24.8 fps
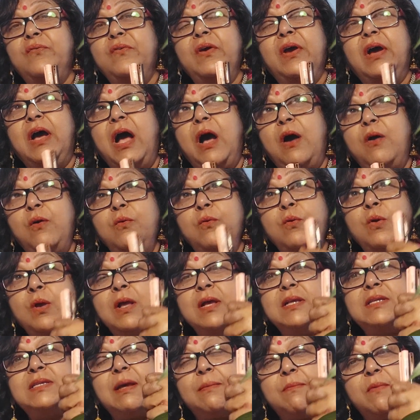how
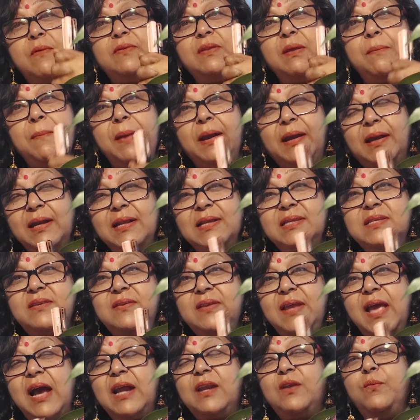some of the metals
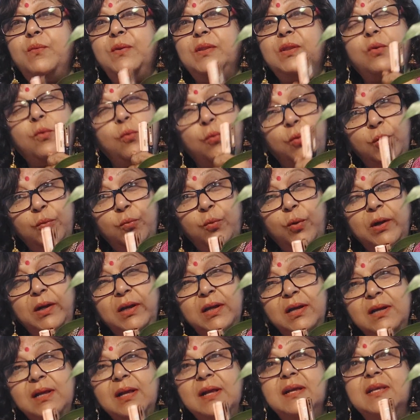react with cold
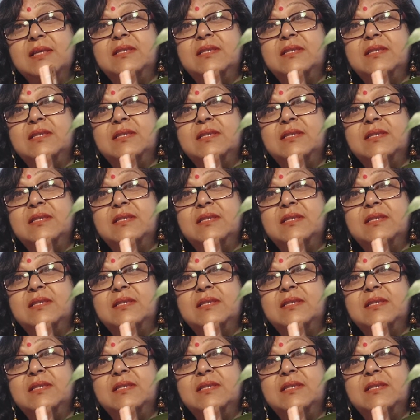water,